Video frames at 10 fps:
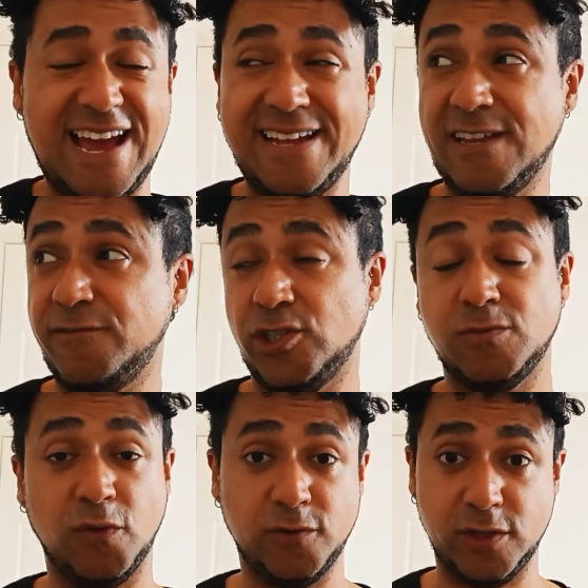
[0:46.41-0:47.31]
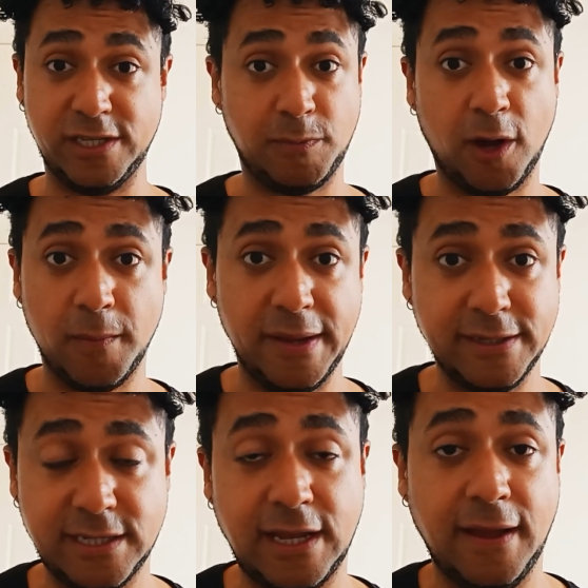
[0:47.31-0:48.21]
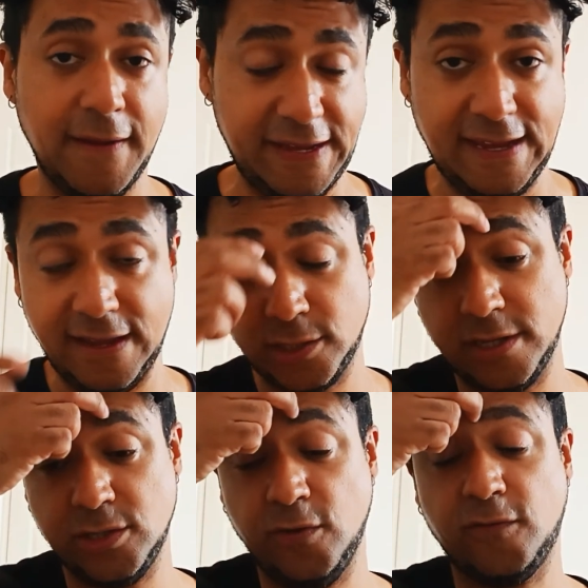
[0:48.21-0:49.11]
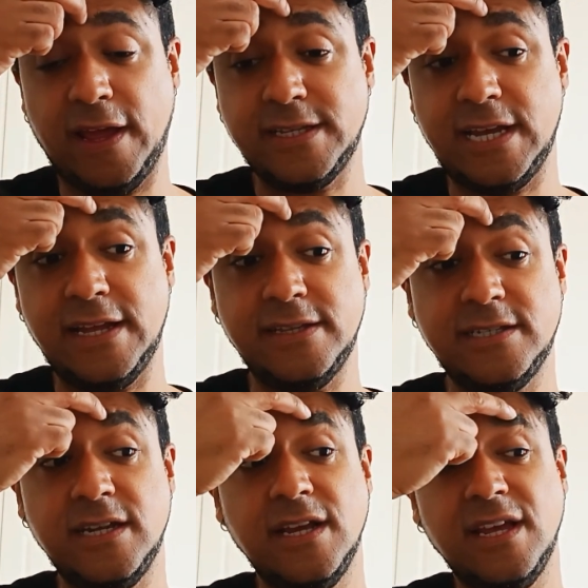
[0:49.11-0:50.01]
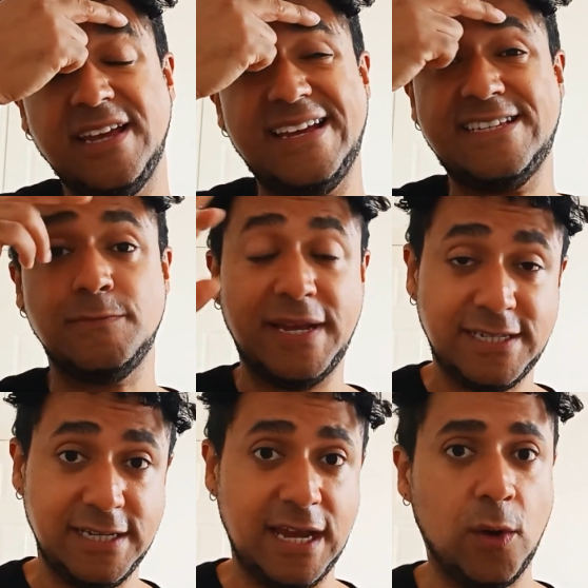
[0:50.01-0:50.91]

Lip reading: And I've just moved to this apartment here, to this new flat, and it's messy.